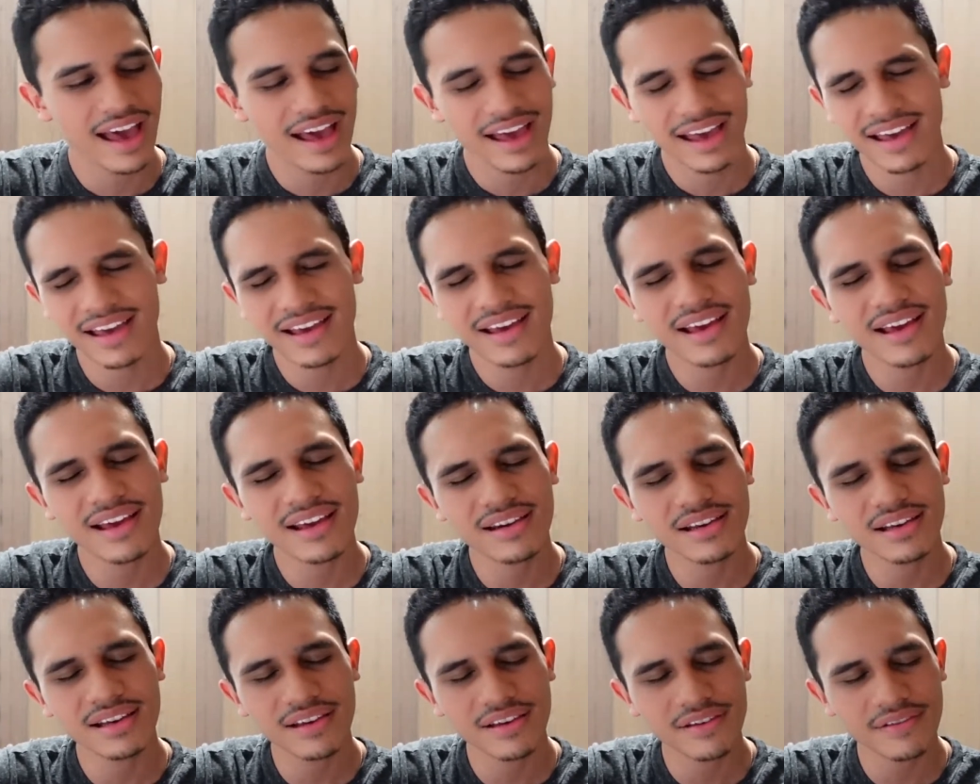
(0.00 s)
And
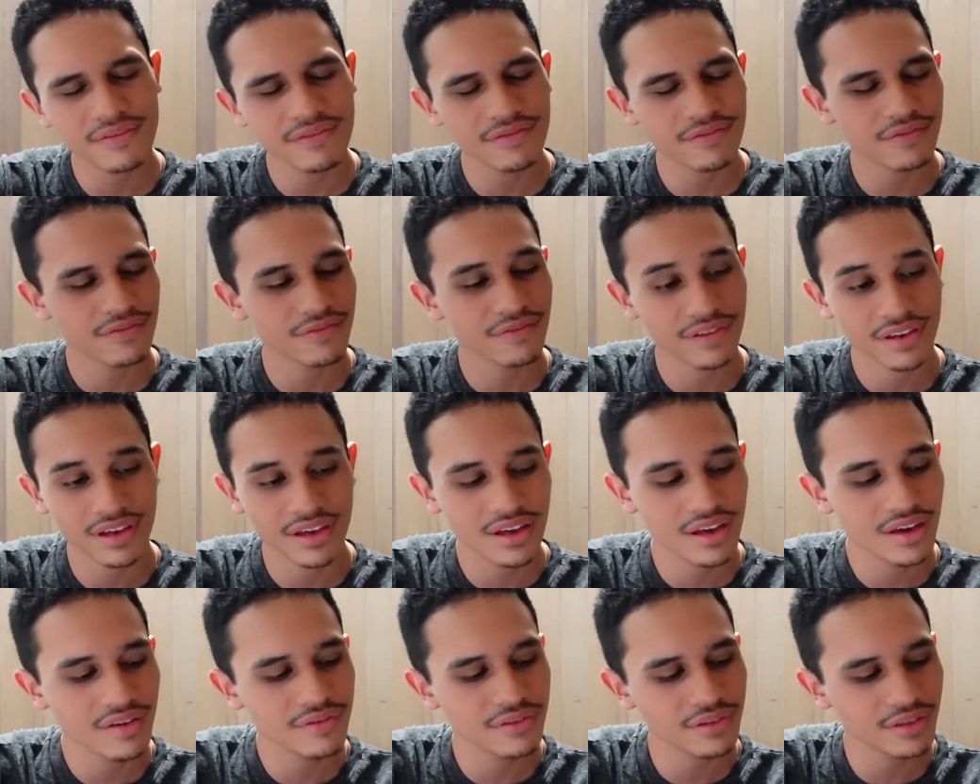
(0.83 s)
if
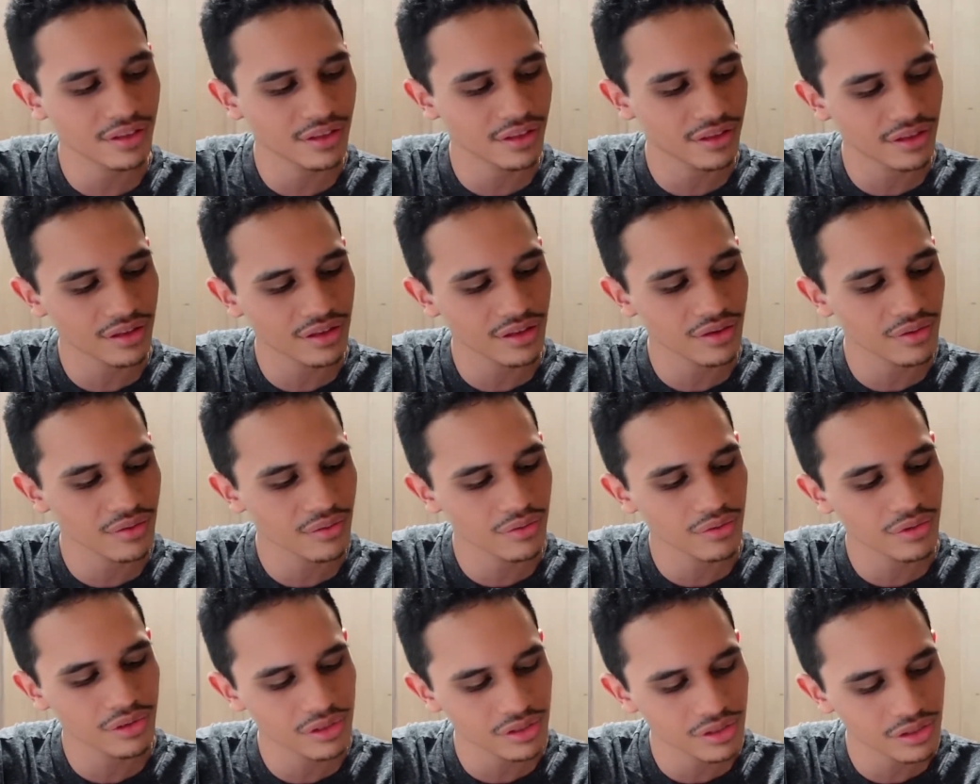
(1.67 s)
everything
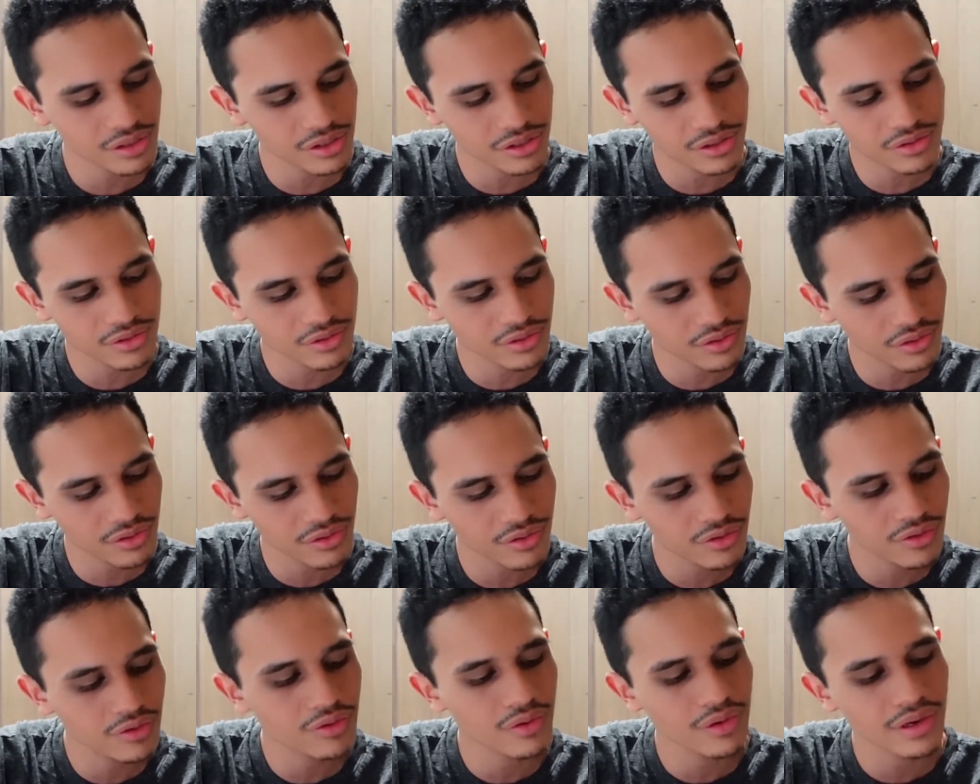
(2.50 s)
were to
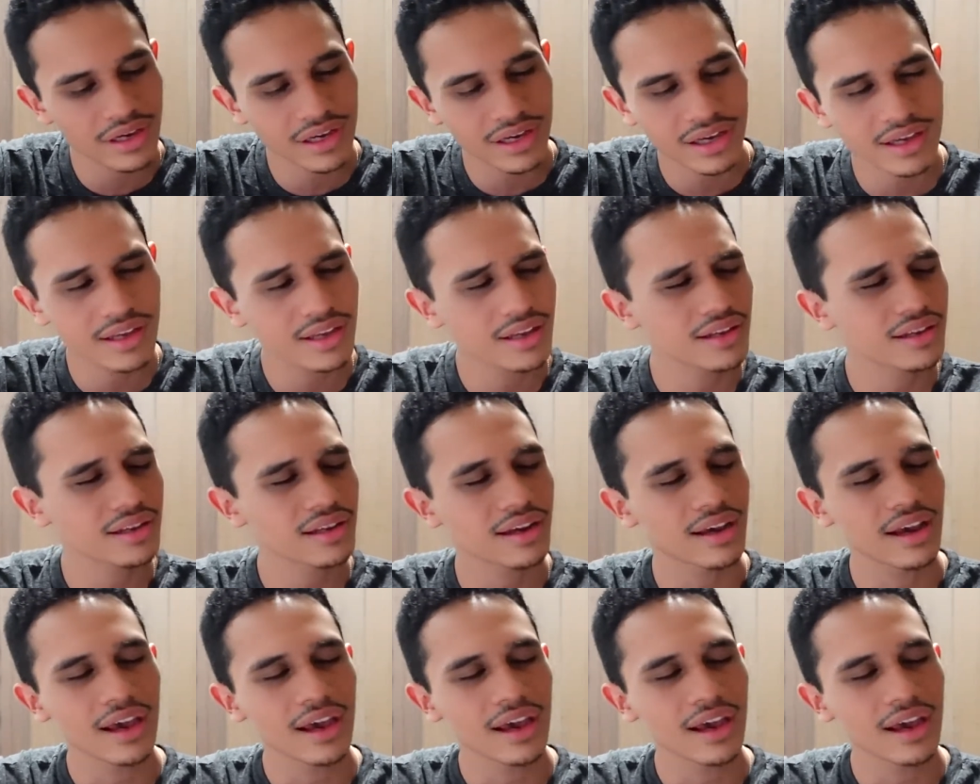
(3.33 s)
end,